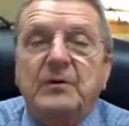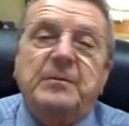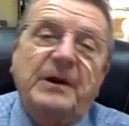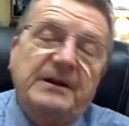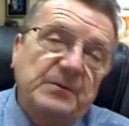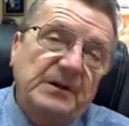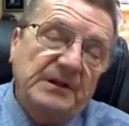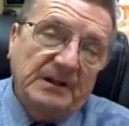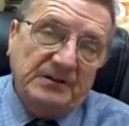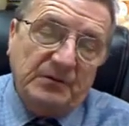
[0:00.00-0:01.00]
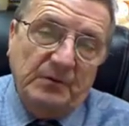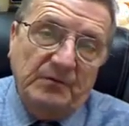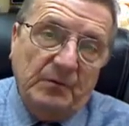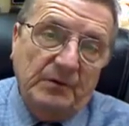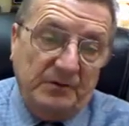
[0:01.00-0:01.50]
where you plan to be in the next
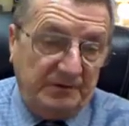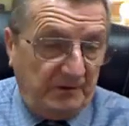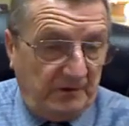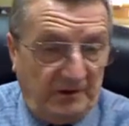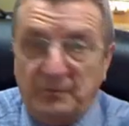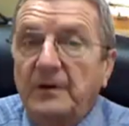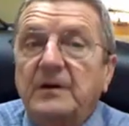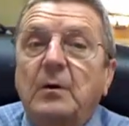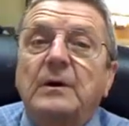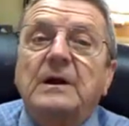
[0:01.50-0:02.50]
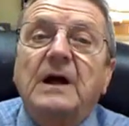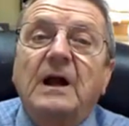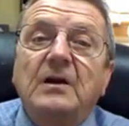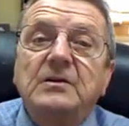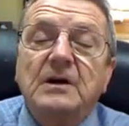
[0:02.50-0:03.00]
3-4 years. That's why you're going to
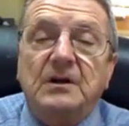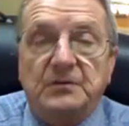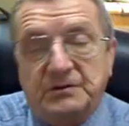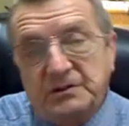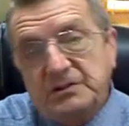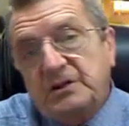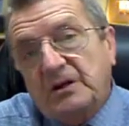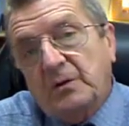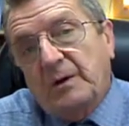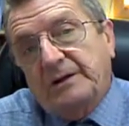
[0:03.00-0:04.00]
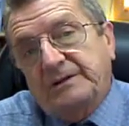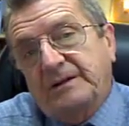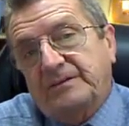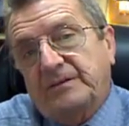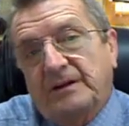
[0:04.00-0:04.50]
college. Strategically, you want
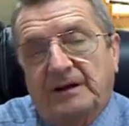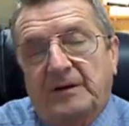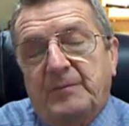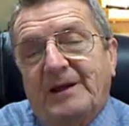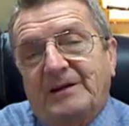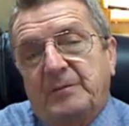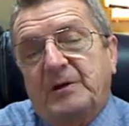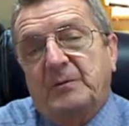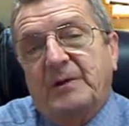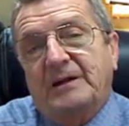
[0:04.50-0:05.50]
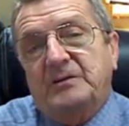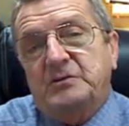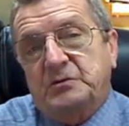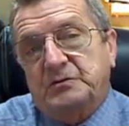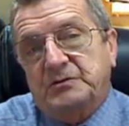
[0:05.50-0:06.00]
that a middle
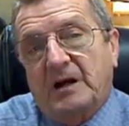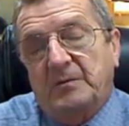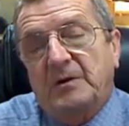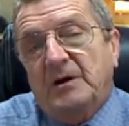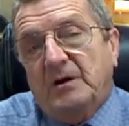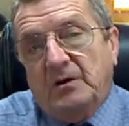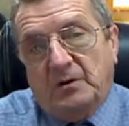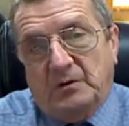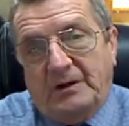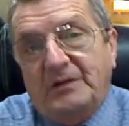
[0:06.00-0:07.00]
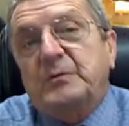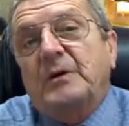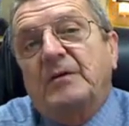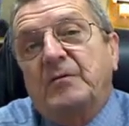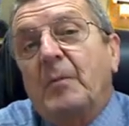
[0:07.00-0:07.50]
manager's job or
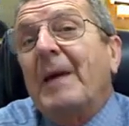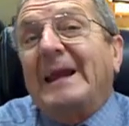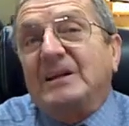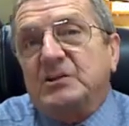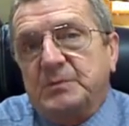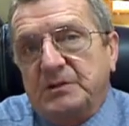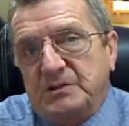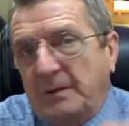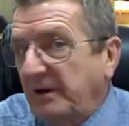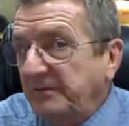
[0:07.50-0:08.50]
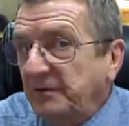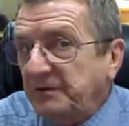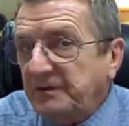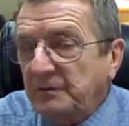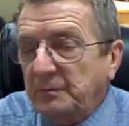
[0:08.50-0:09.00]
entry level management job, not
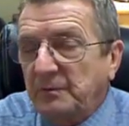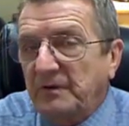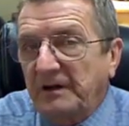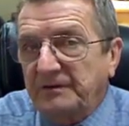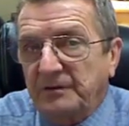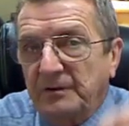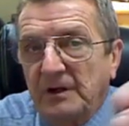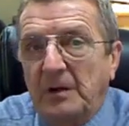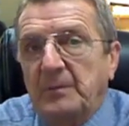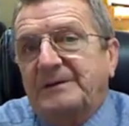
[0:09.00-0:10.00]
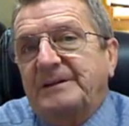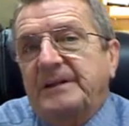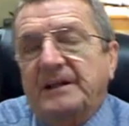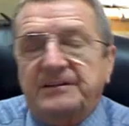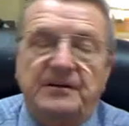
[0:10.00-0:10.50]
first supervisor, but
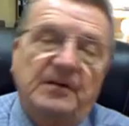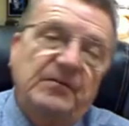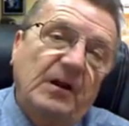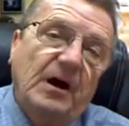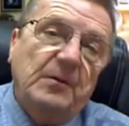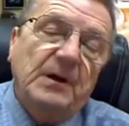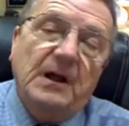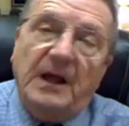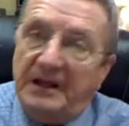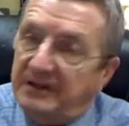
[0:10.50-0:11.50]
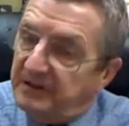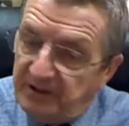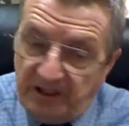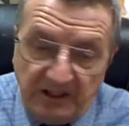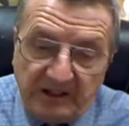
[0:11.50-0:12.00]
the next level up. And they
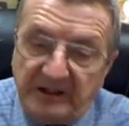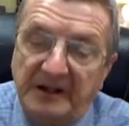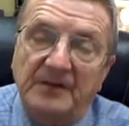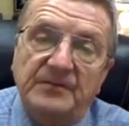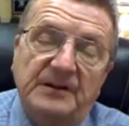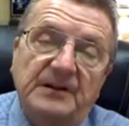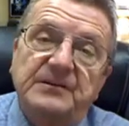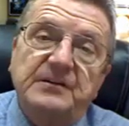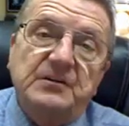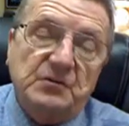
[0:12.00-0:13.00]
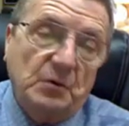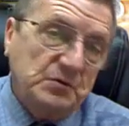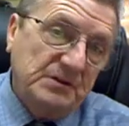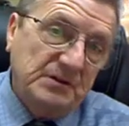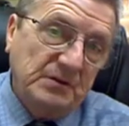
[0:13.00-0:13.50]
say, hey, I got to have at least an
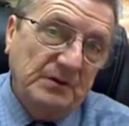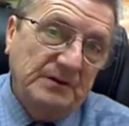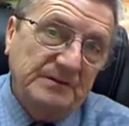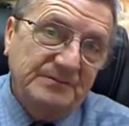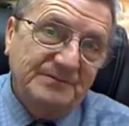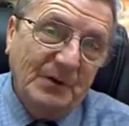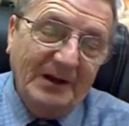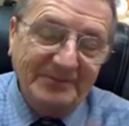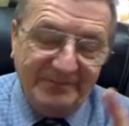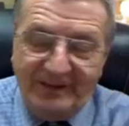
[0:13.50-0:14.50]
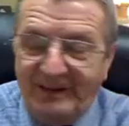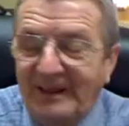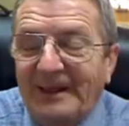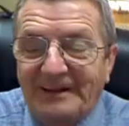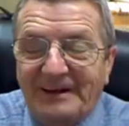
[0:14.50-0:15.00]
associate degrees. All right,
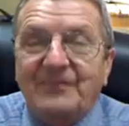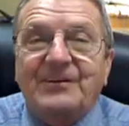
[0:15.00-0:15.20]
and